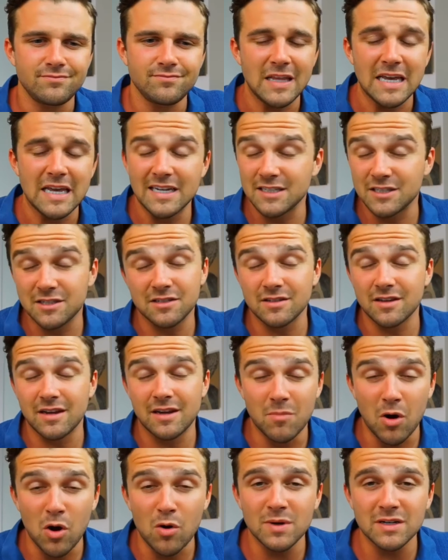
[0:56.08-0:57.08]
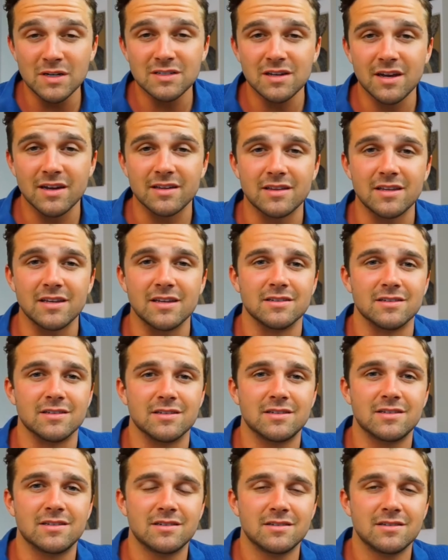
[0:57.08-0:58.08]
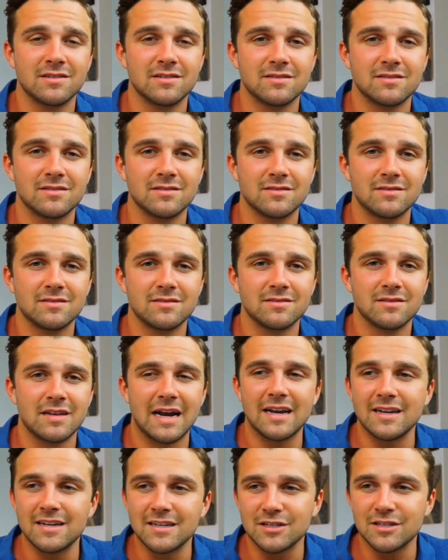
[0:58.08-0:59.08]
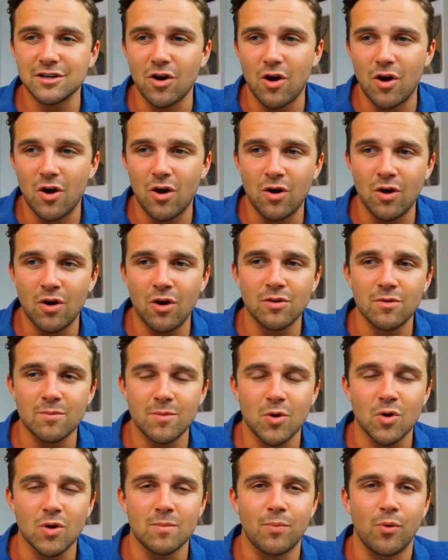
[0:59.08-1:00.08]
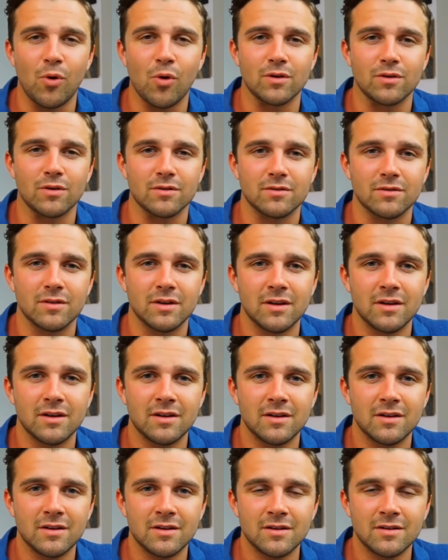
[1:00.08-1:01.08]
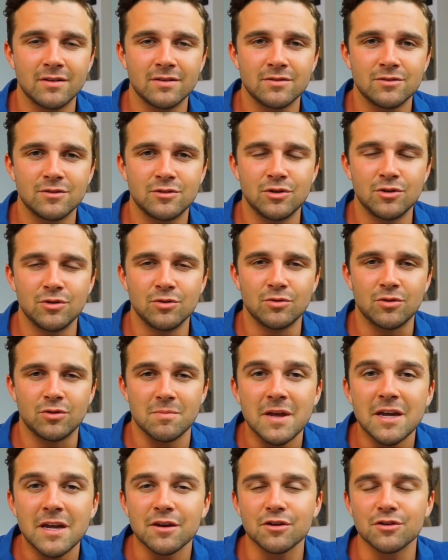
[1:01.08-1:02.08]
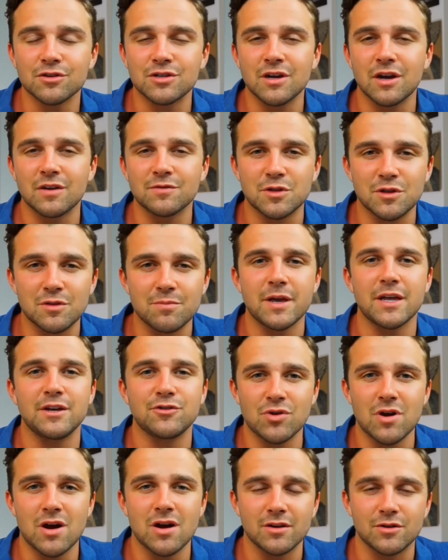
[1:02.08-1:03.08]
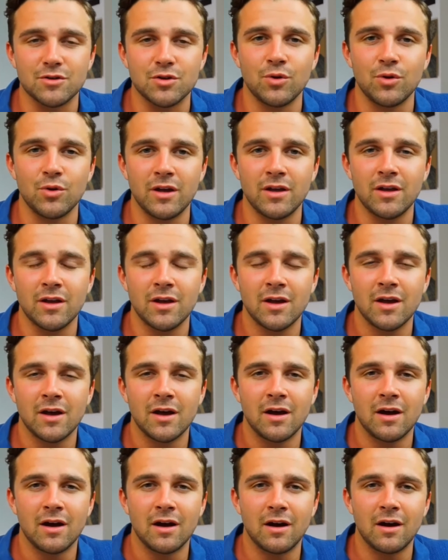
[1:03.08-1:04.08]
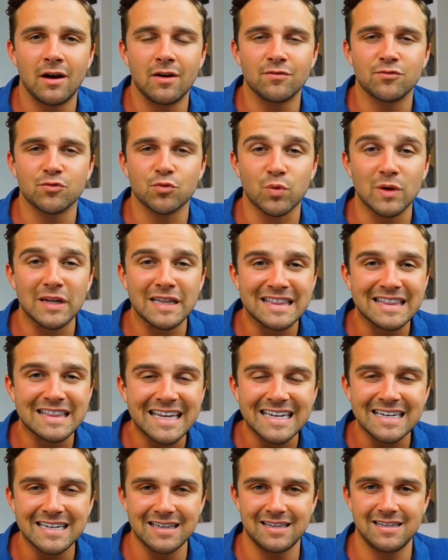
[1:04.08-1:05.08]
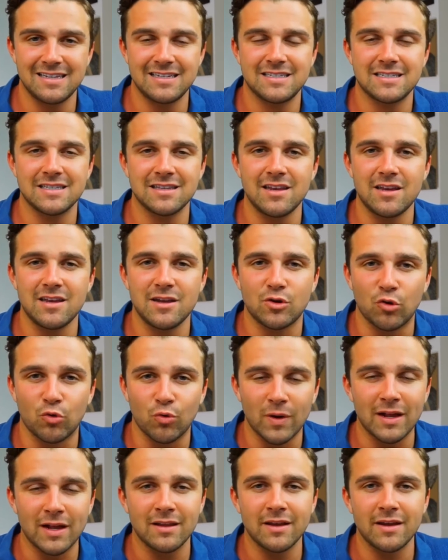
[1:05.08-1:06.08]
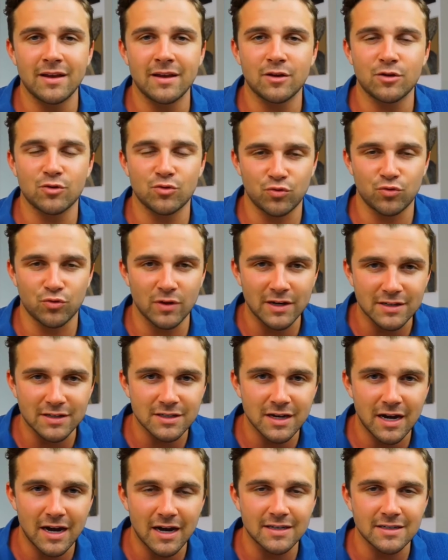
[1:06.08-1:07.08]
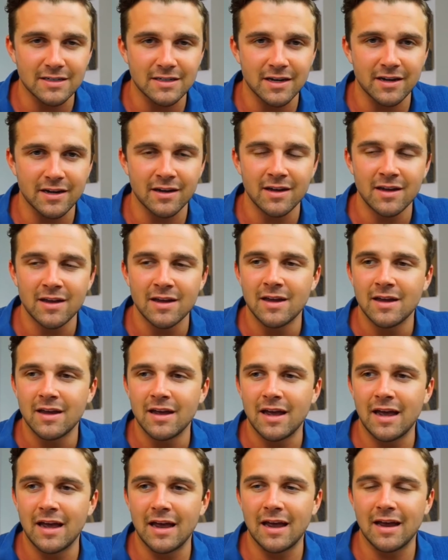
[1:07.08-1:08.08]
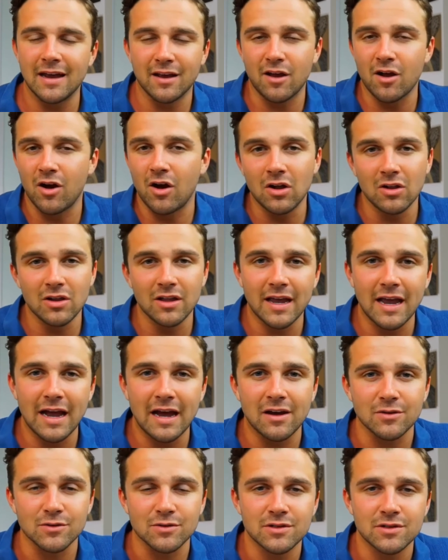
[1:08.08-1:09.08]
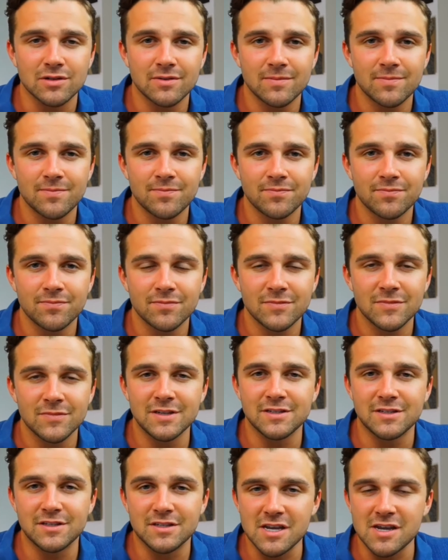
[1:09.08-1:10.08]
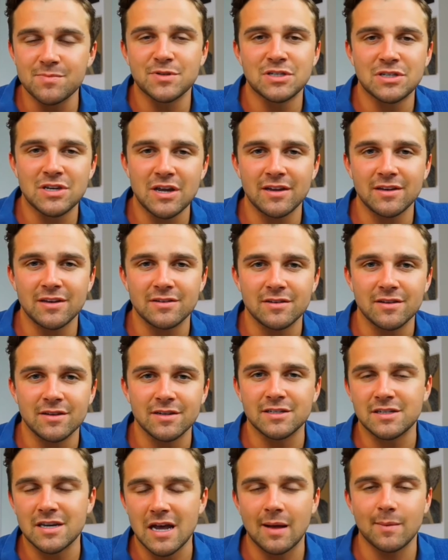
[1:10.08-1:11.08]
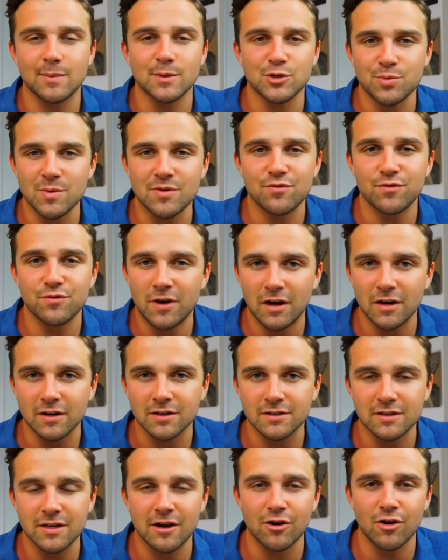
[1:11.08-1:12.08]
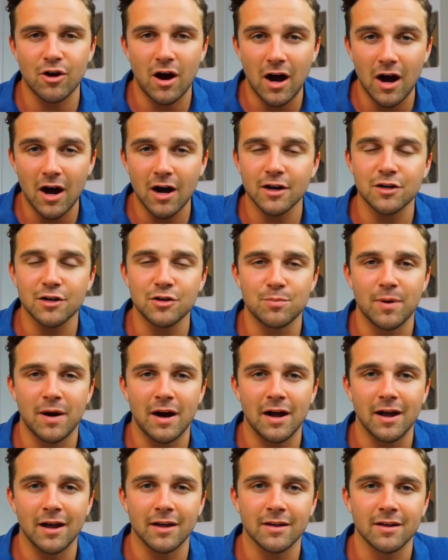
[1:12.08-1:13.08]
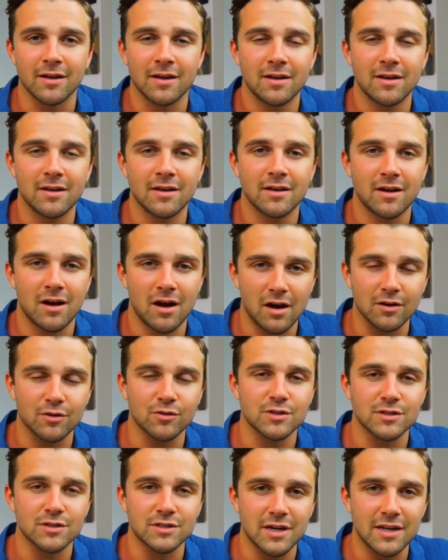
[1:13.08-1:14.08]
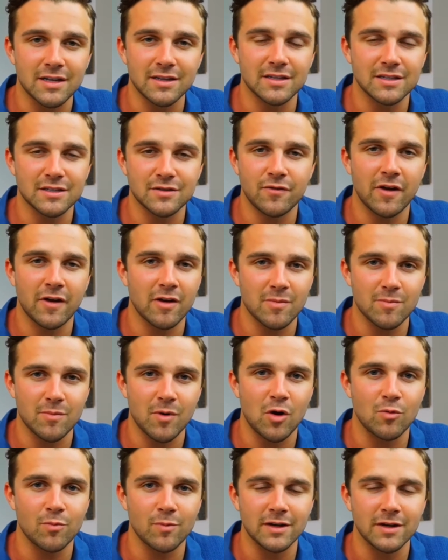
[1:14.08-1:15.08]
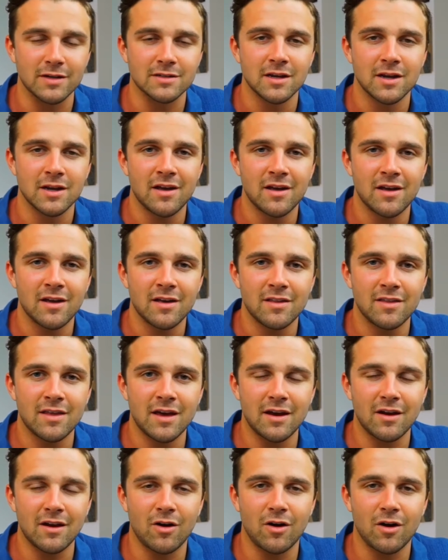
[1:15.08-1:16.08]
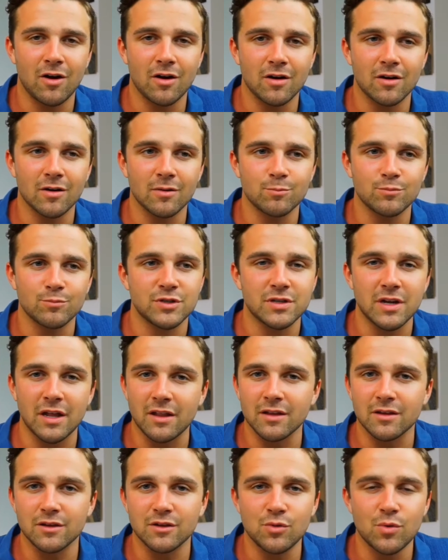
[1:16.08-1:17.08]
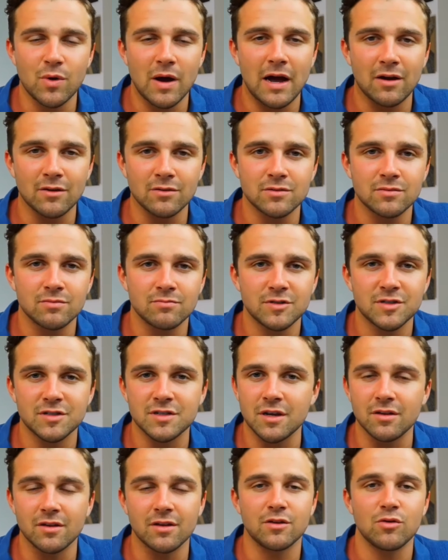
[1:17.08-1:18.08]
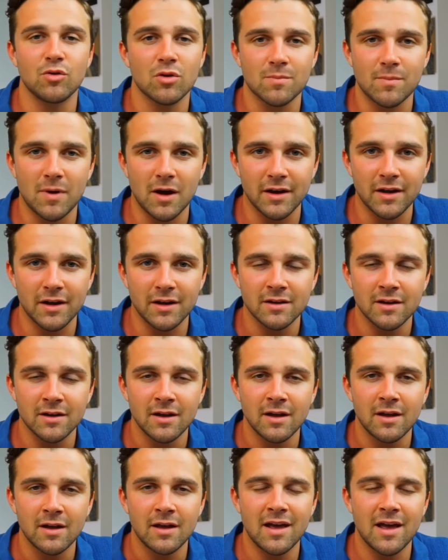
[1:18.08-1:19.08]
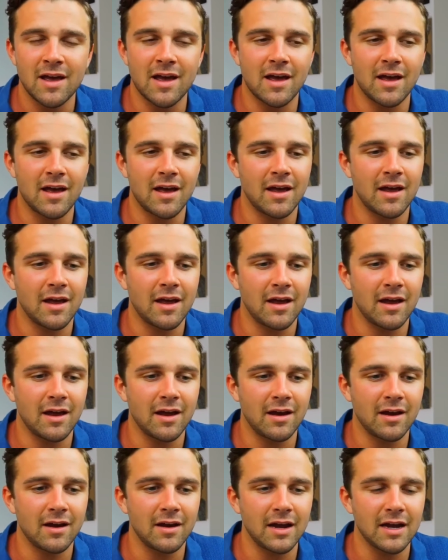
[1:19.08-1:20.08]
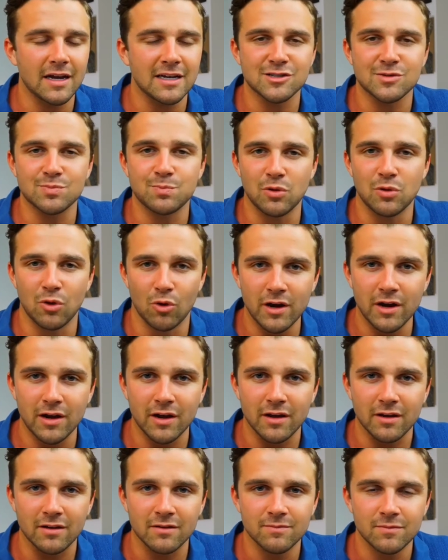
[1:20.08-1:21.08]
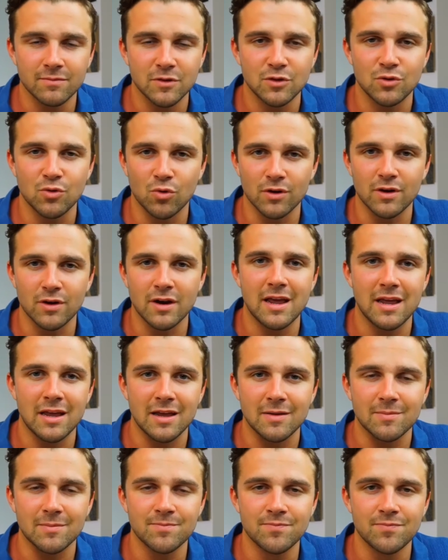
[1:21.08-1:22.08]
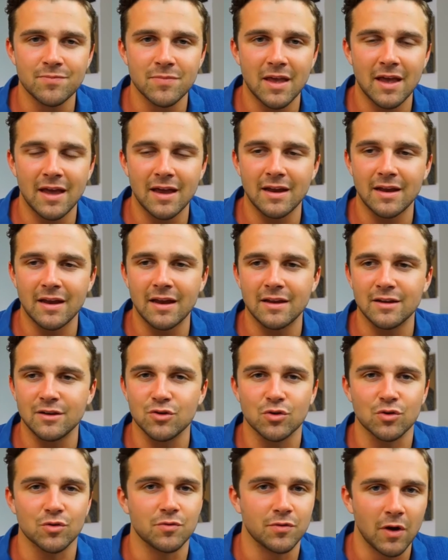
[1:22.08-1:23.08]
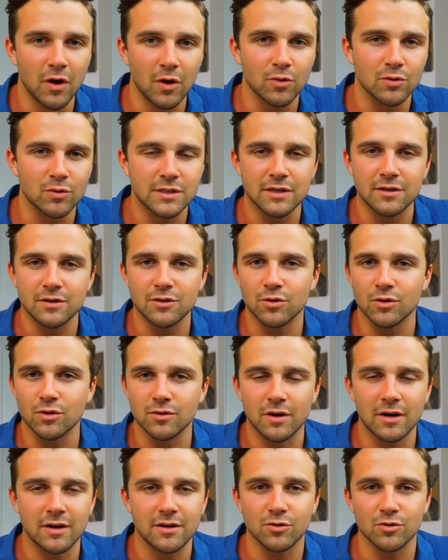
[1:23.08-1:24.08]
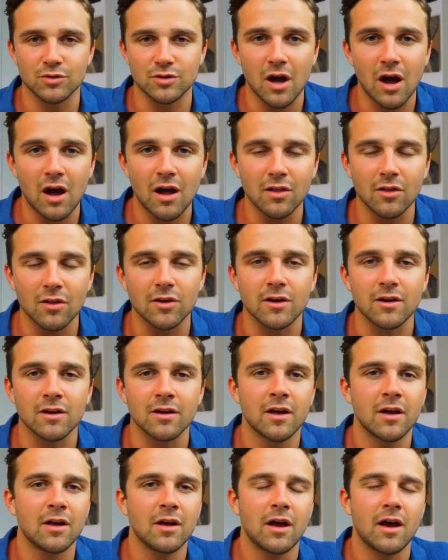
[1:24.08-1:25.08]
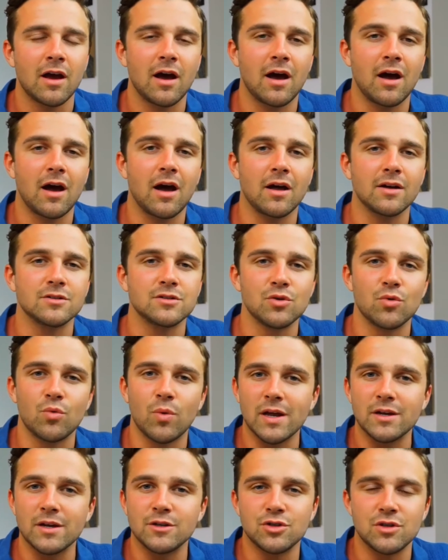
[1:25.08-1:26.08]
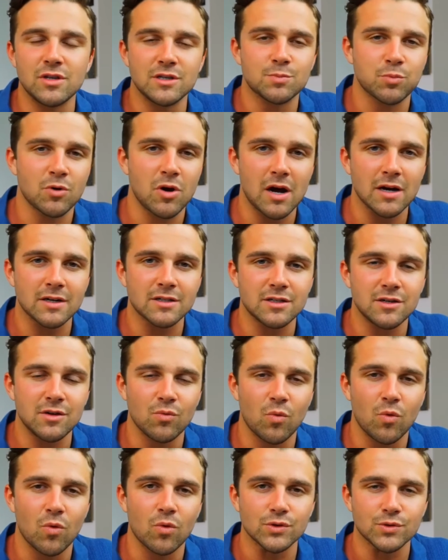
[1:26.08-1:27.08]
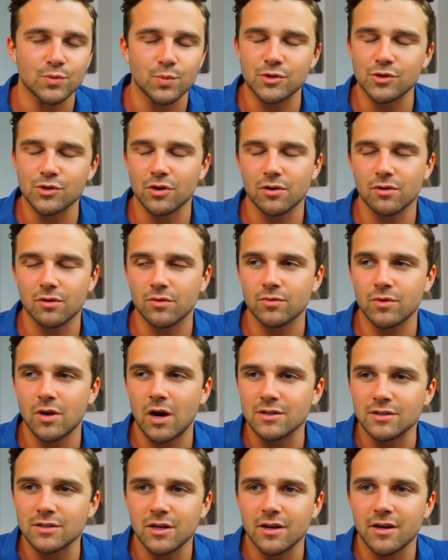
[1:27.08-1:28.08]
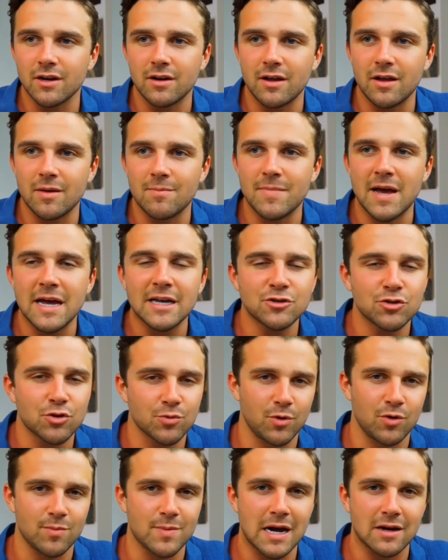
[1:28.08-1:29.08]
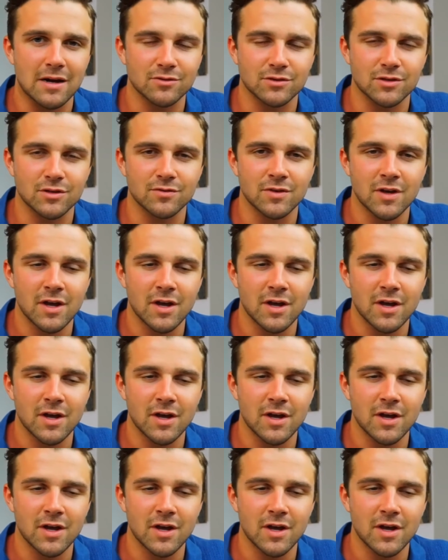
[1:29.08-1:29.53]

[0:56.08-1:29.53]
It's in moments like these that it is all the more important to commit yourself patriotic duty of relentlessly grilling, criticizing, and calling out these deep state establishment fucks that are occupying Congress in this very moment, that are selling you out, stealing your money, and exploiting your name and your vote and your dollar to wage these proxy wars, which are causing an immeasurable amount of